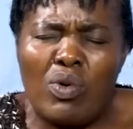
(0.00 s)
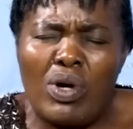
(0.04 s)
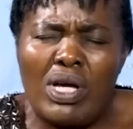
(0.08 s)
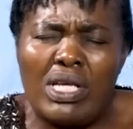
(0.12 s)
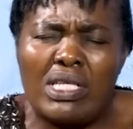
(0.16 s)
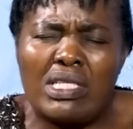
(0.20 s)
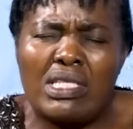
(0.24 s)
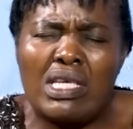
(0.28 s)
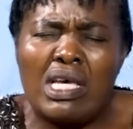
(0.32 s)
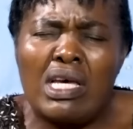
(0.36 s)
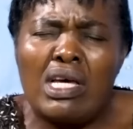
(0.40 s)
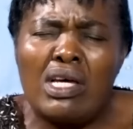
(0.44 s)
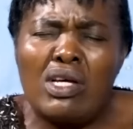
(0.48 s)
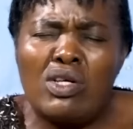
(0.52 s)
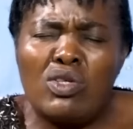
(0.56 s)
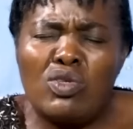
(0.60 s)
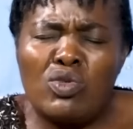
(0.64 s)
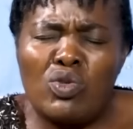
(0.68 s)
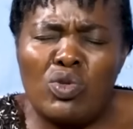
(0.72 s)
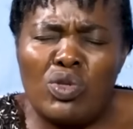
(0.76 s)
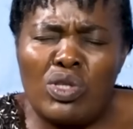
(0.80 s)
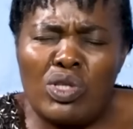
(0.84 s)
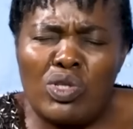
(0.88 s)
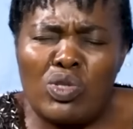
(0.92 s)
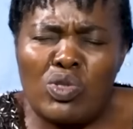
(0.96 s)
ways
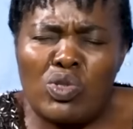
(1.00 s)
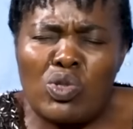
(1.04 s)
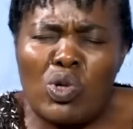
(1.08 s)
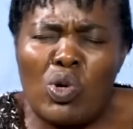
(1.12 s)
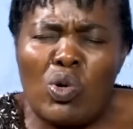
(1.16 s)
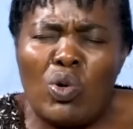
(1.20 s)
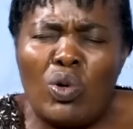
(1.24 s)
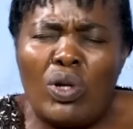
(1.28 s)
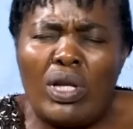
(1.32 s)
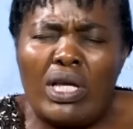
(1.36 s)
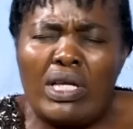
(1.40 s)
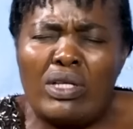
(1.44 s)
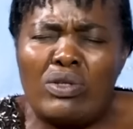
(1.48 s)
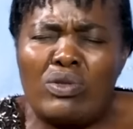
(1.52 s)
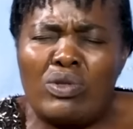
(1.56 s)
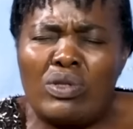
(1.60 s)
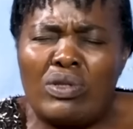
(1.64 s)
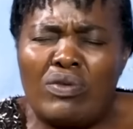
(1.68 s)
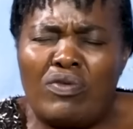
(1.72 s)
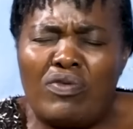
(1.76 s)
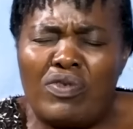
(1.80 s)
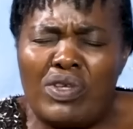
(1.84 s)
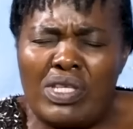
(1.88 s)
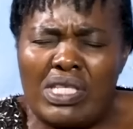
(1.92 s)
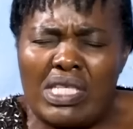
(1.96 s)
to the soul and to
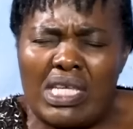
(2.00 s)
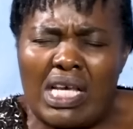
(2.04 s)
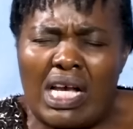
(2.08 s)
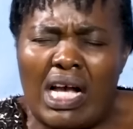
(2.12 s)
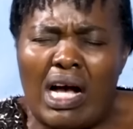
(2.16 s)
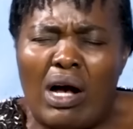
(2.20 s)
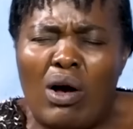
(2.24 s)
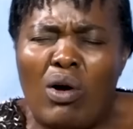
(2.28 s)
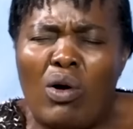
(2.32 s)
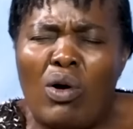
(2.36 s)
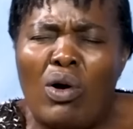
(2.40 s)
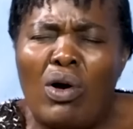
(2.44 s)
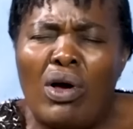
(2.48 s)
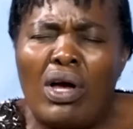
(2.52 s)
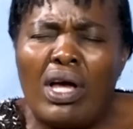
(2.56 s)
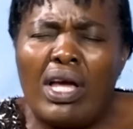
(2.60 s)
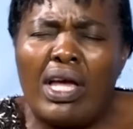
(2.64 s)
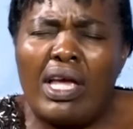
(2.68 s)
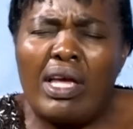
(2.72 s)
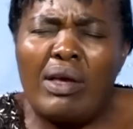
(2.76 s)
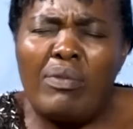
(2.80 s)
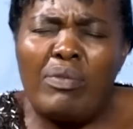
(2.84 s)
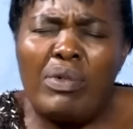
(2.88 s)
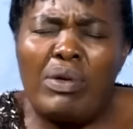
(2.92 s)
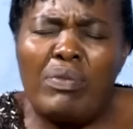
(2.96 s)
the physical.
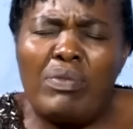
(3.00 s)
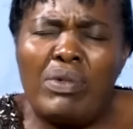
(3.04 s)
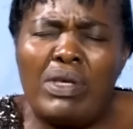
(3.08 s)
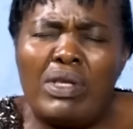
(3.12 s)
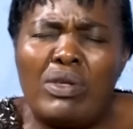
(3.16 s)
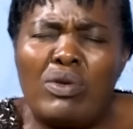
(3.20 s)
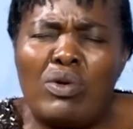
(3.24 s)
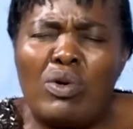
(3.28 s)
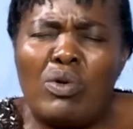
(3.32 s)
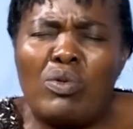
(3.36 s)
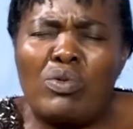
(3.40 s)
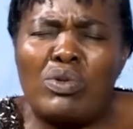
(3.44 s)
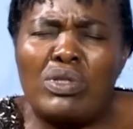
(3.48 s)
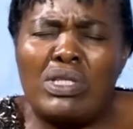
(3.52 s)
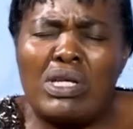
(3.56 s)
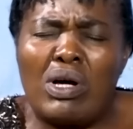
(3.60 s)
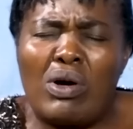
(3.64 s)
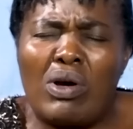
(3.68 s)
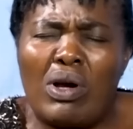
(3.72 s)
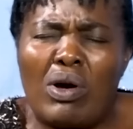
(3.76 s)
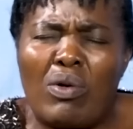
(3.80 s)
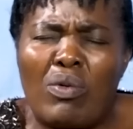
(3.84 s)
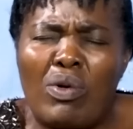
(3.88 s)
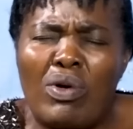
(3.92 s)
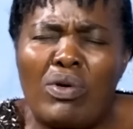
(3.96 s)
Imimi ndo
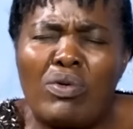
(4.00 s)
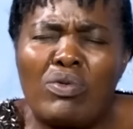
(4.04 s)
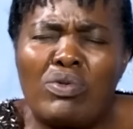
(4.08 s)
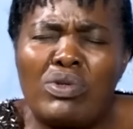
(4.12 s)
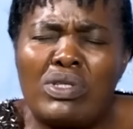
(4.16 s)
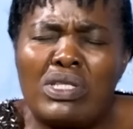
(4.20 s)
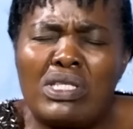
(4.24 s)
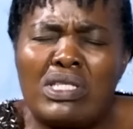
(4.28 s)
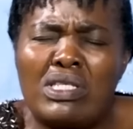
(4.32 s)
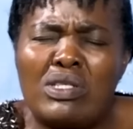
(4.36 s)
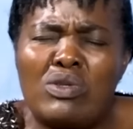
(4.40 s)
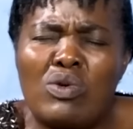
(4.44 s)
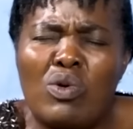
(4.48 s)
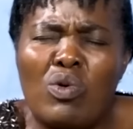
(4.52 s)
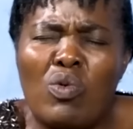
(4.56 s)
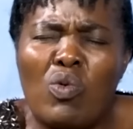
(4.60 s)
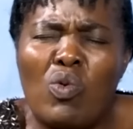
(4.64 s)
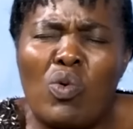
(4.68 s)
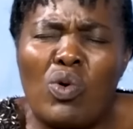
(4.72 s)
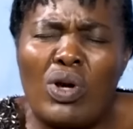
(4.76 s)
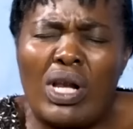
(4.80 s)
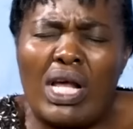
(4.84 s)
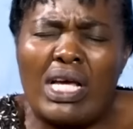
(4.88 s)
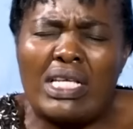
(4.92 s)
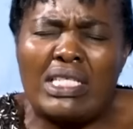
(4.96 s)
kutaura kwenyu kuti
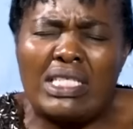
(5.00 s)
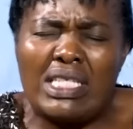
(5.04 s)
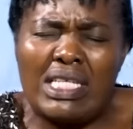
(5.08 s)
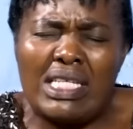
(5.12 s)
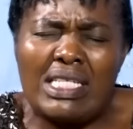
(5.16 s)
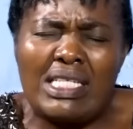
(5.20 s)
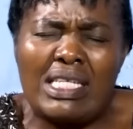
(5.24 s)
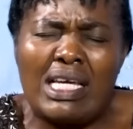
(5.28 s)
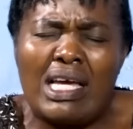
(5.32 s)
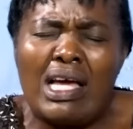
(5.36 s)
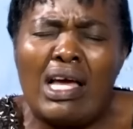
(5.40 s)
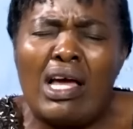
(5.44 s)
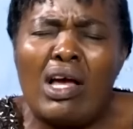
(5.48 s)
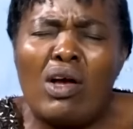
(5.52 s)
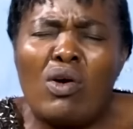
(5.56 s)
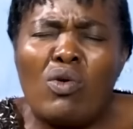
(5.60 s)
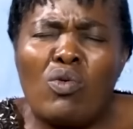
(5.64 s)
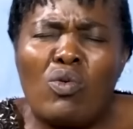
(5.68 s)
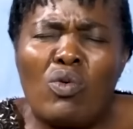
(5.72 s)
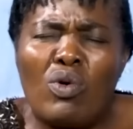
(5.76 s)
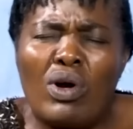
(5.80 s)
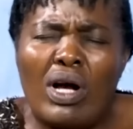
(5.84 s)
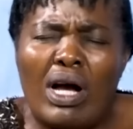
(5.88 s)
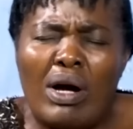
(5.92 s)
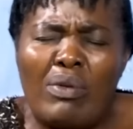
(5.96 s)
tinogona chete
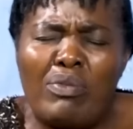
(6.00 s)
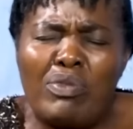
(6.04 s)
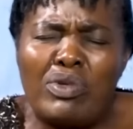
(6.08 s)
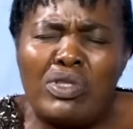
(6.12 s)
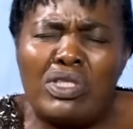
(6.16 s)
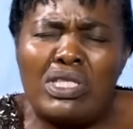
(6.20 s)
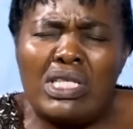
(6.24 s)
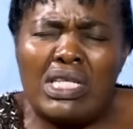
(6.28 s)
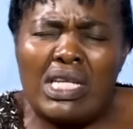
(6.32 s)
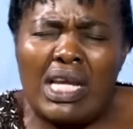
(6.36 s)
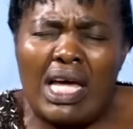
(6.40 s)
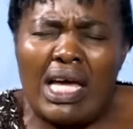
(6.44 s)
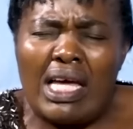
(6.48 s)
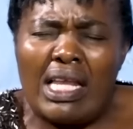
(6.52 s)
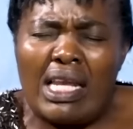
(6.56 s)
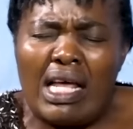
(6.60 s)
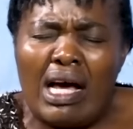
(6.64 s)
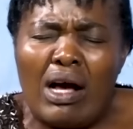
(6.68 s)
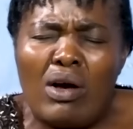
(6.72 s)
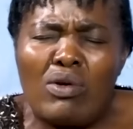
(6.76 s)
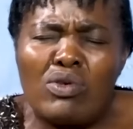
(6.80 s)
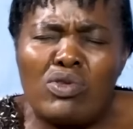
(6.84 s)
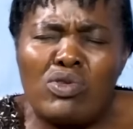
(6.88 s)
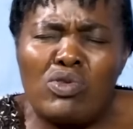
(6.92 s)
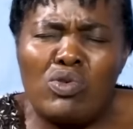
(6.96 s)
kugamuchira and
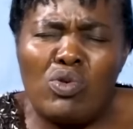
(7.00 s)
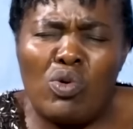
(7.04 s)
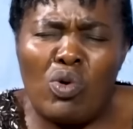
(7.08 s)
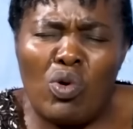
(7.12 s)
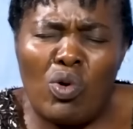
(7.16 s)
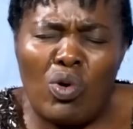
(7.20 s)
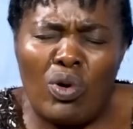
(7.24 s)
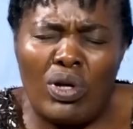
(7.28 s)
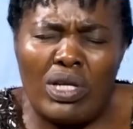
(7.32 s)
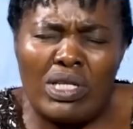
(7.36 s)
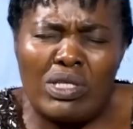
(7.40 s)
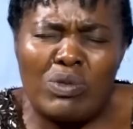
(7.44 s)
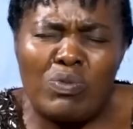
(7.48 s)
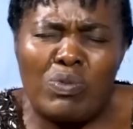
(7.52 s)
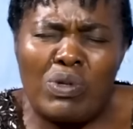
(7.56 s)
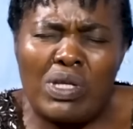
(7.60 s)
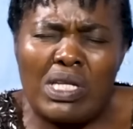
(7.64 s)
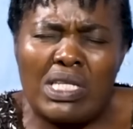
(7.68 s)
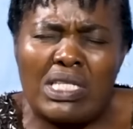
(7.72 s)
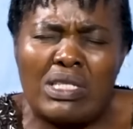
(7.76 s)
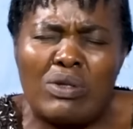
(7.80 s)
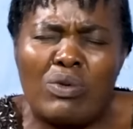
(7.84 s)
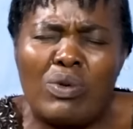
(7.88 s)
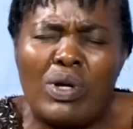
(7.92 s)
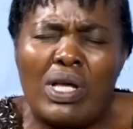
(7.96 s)
house you, O Holy
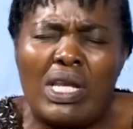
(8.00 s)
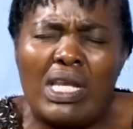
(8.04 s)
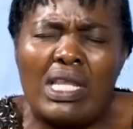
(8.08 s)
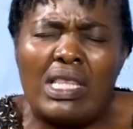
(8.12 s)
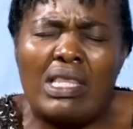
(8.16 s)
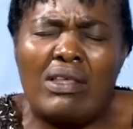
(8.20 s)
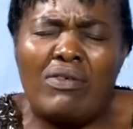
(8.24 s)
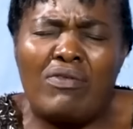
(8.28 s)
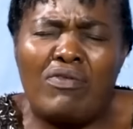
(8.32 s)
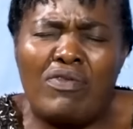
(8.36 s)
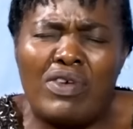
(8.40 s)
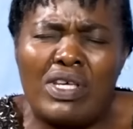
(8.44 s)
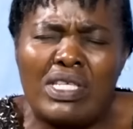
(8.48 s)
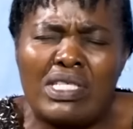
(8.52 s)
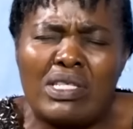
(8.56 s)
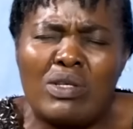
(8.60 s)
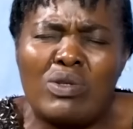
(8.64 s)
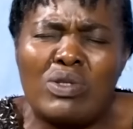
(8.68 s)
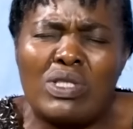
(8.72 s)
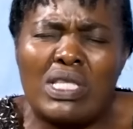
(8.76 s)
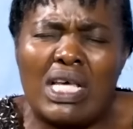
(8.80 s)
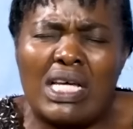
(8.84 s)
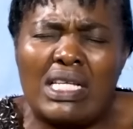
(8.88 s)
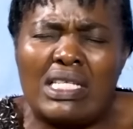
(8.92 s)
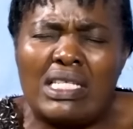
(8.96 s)
Spirit, when the
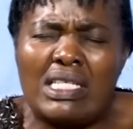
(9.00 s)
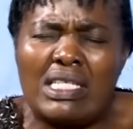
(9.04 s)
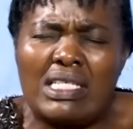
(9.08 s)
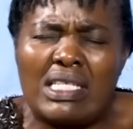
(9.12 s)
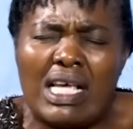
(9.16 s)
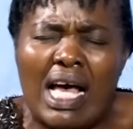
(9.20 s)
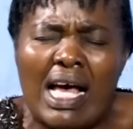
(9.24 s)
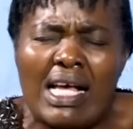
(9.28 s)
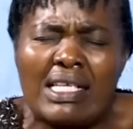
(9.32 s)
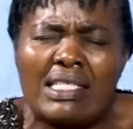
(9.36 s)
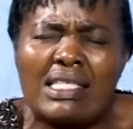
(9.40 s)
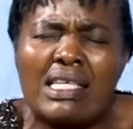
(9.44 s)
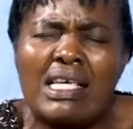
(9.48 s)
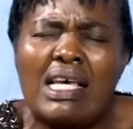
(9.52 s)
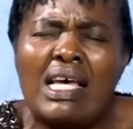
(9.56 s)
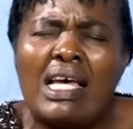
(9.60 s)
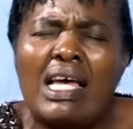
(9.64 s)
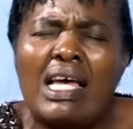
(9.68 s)
vessels that is us